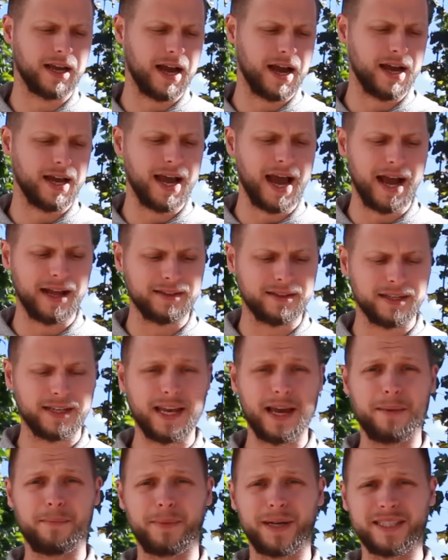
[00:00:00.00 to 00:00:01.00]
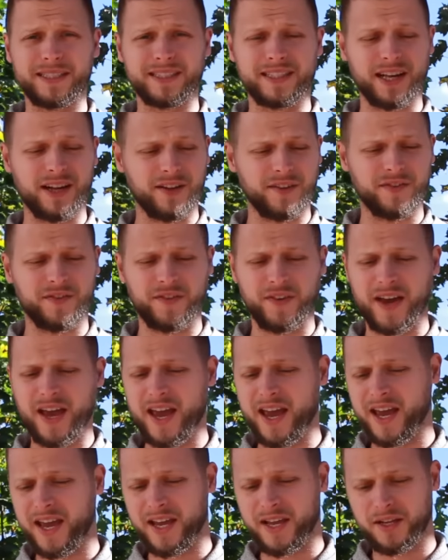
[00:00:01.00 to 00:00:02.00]
I had to get myself
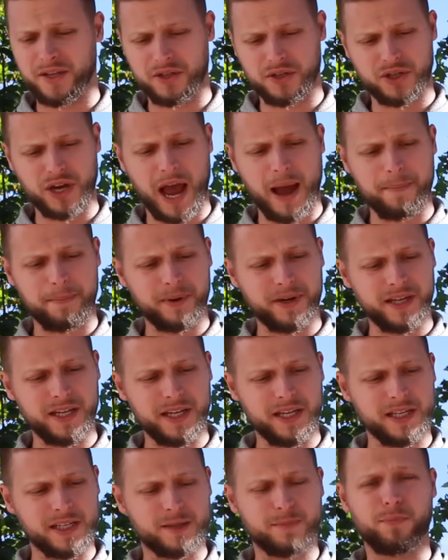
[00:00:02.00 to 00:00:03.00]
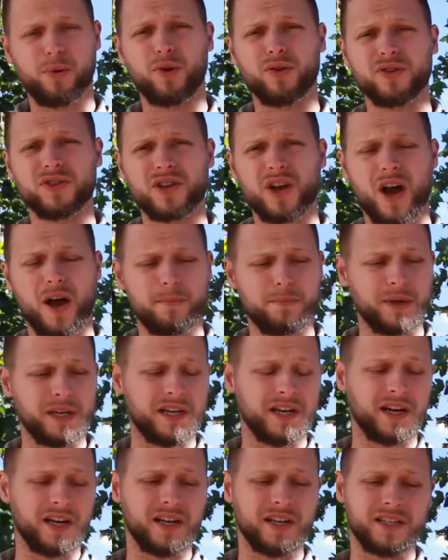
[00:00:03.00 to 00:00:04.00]
a Japanese pull saw
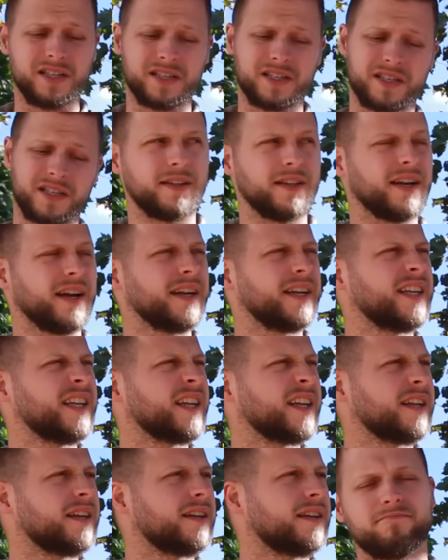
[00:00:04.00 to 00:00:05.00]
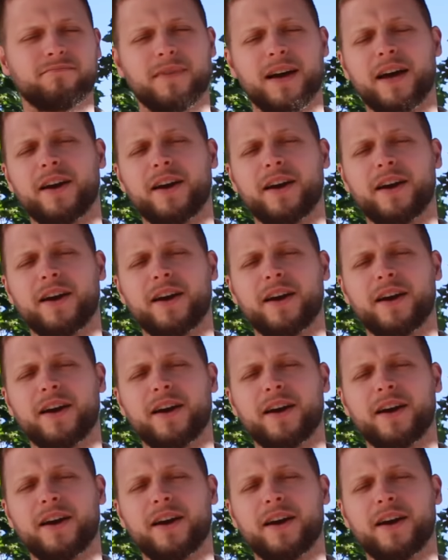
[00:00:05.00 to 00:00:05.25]
because, did I need it? I